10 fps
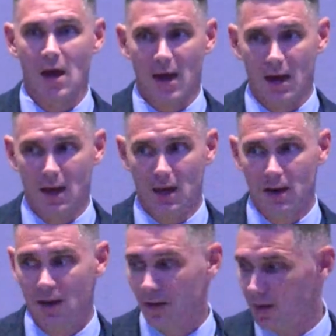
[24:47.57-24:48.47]

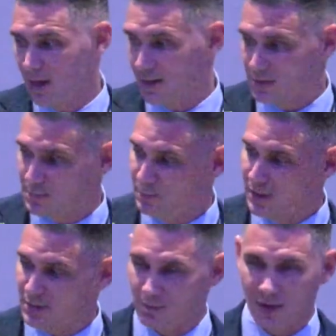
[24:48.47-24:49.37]
And like, it
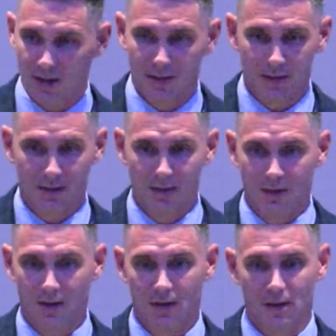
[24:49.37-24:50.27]
speaks about it in
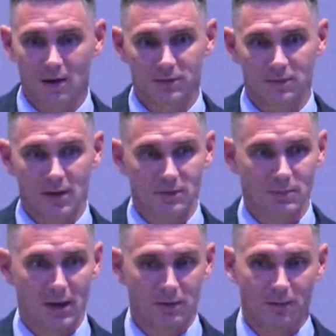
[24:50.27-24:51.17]
the Oxford House
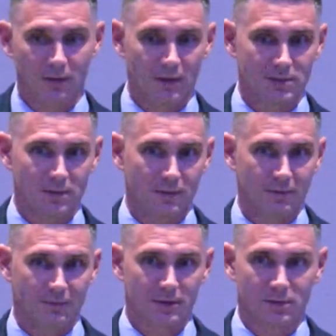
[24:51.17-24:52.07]
manual and also the
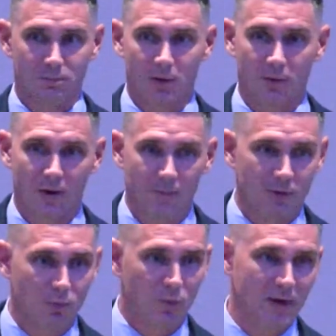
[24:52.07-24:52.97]
convention
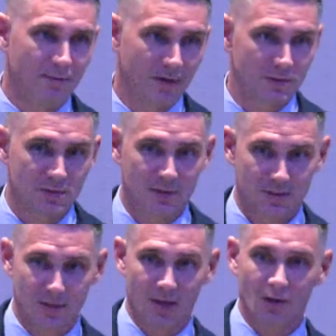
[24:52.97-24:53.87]
program, the we
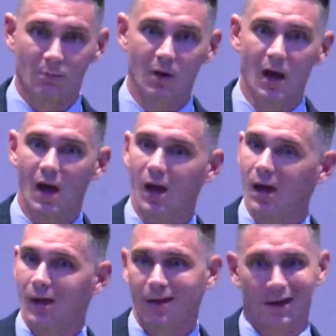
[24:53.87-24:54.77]
versus them.
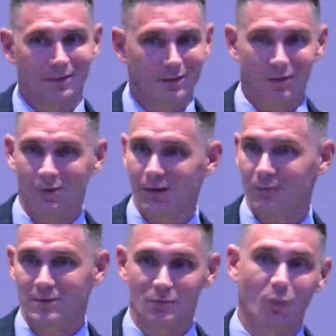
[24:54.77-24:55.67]
Like, dude, it
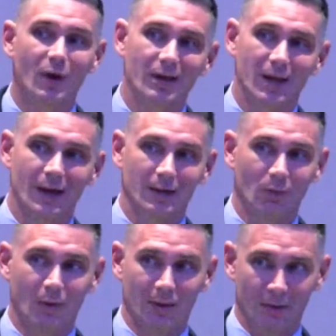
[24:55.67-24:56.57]
was, what can I get
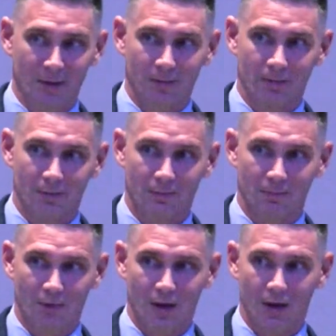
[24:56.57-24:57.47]
away with,
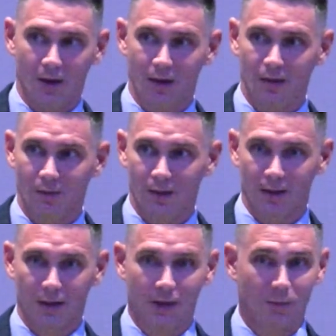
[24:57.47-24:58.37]
right?
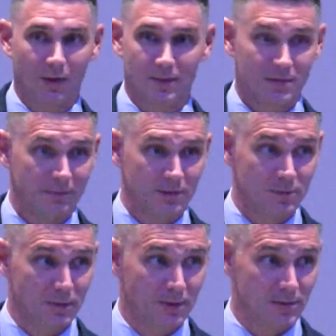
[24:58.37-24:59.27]
Like, anyone else ever
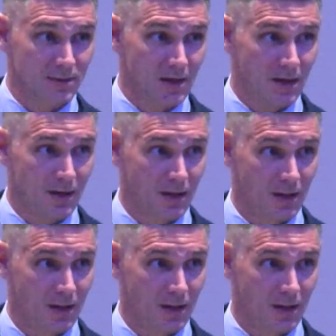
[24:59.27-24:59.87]
experienced that?